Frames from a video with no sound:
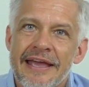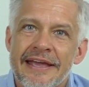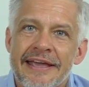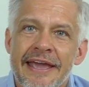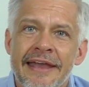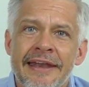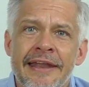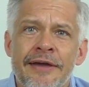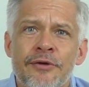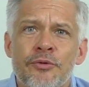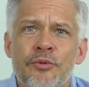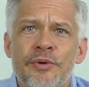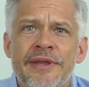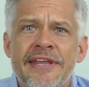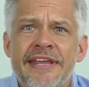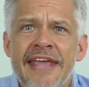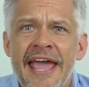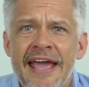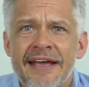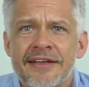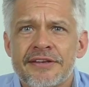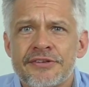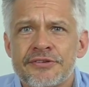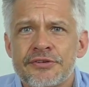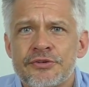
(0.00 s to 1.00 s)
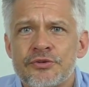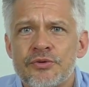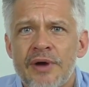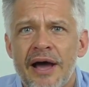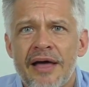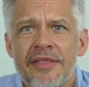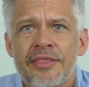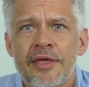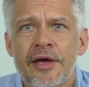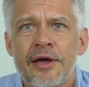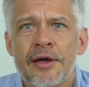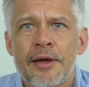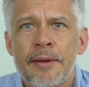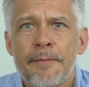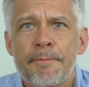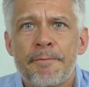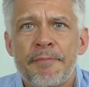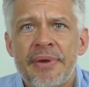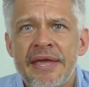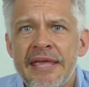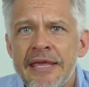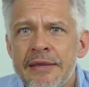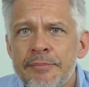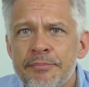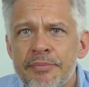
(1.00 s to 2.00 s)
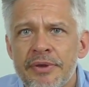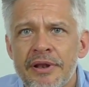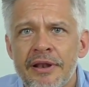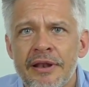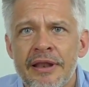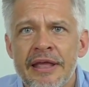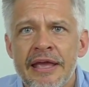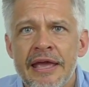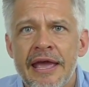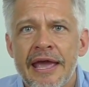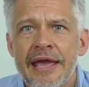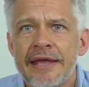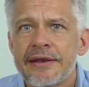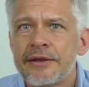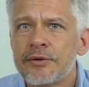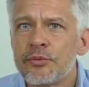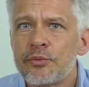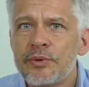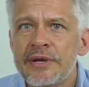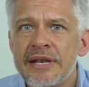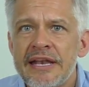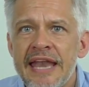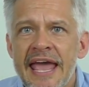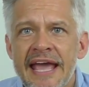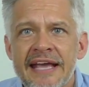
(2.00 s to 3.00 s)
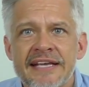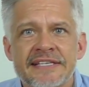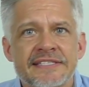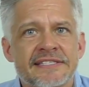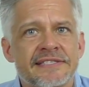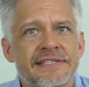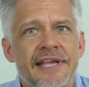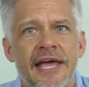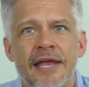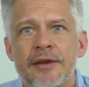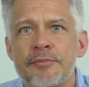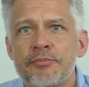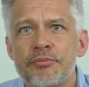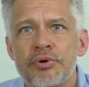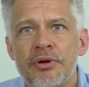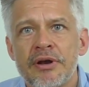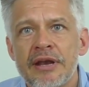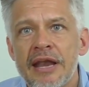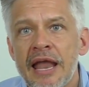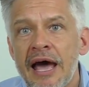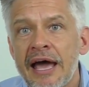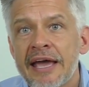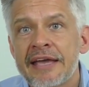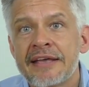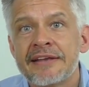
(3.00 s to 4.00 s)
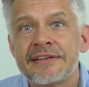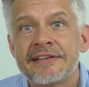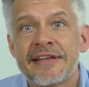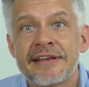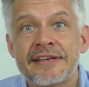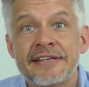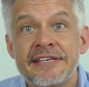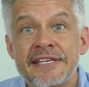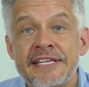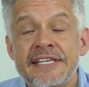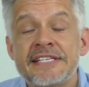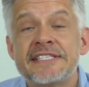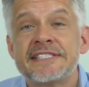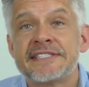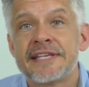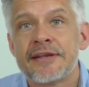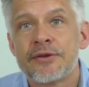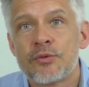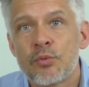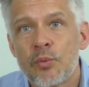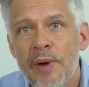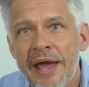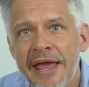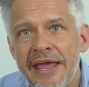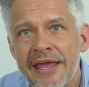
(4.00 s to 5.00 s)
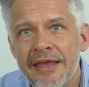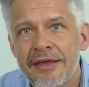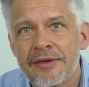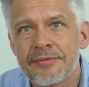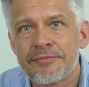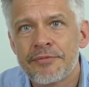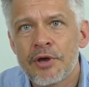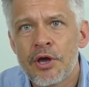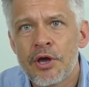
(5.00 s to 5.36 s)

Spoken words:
Can I react to other people in a relaxed and polite and decent way?